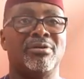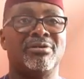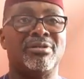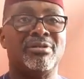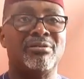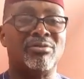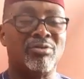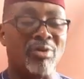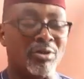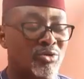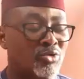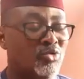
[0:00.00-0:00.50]

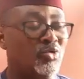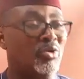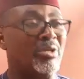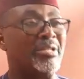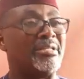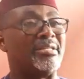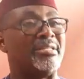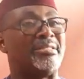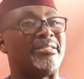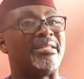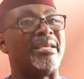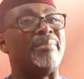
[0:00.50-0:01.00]
not
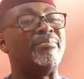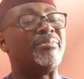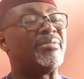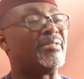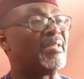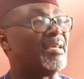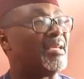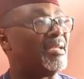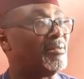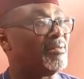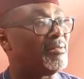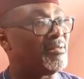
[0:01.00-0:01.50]
doing the same
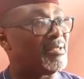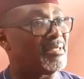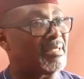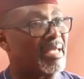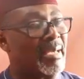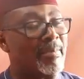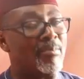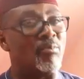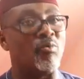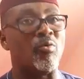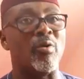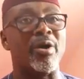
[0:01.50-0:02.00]
thing,
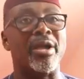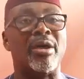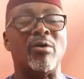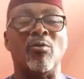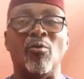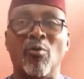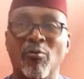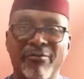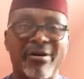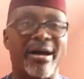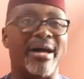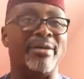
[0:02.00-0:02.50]
same way
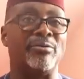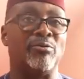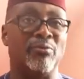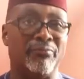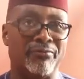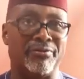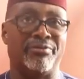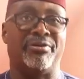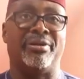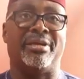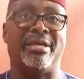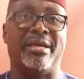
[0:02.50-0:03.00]
over and
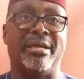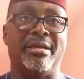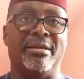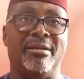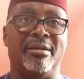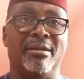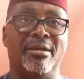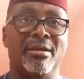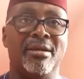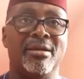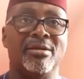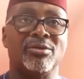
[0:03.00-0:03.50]
over again.
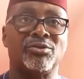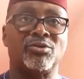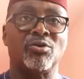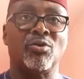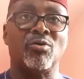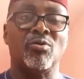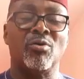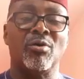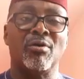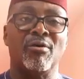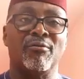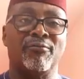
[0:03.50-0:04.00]

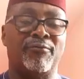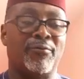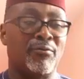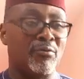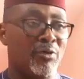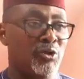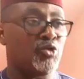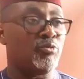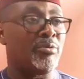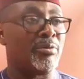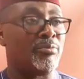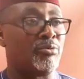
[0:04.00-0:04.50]
So for
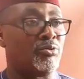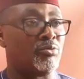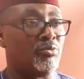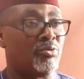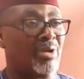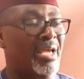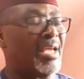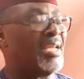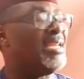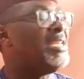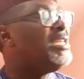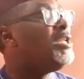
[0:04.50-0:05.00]
us to be able to
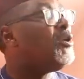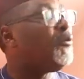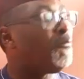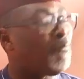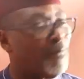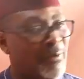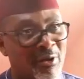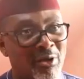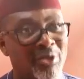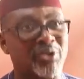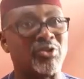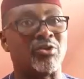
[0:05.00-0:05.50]
do a new
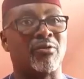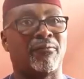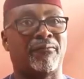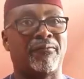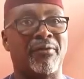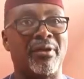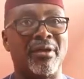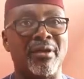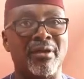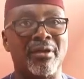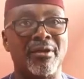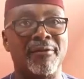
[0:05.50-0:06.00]

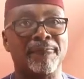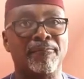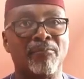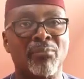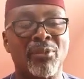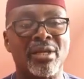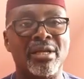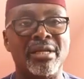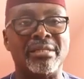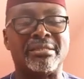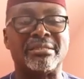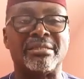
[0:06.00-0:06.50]
philosophy,
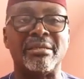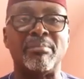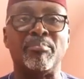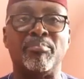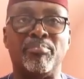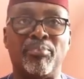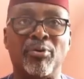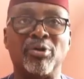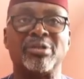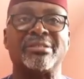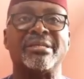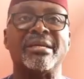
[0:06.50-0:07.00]
it's
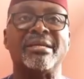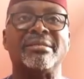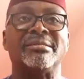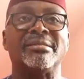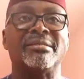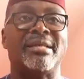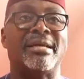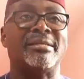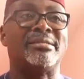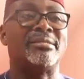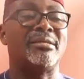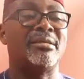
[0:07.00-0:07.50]
important
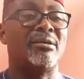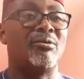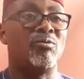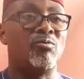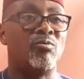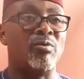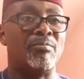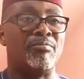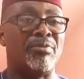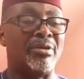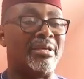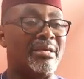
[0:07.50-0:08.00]
that
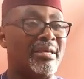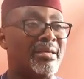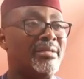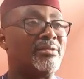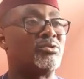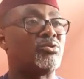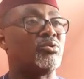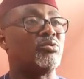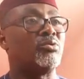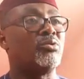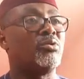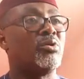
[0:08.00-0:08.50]
we
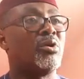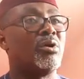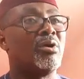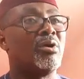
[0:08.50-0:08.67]
begin to